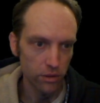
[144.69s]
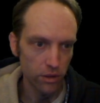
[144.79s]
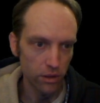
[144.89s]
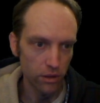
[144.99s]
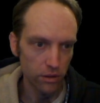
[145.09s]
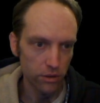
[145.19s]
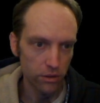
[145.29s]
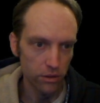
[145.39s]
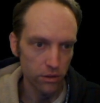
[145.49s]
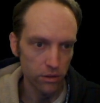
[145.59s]
uh,
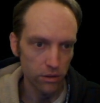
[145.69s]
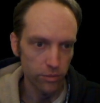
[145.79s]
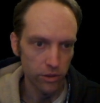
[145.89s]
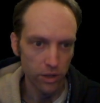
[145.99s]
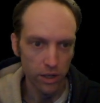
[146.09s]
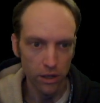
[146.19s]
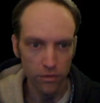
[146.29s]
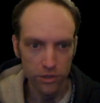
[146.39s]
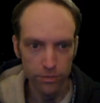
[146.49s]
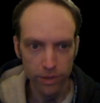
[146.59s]
computer on
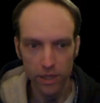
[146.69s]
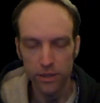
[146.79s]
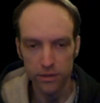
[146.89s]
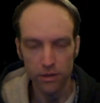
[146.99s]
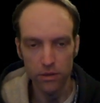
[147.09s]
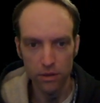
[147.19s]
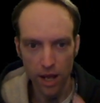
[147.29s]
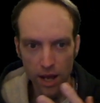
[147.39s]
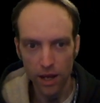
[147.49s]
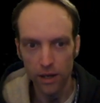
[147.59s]
off, space
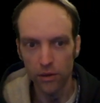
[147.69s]
on,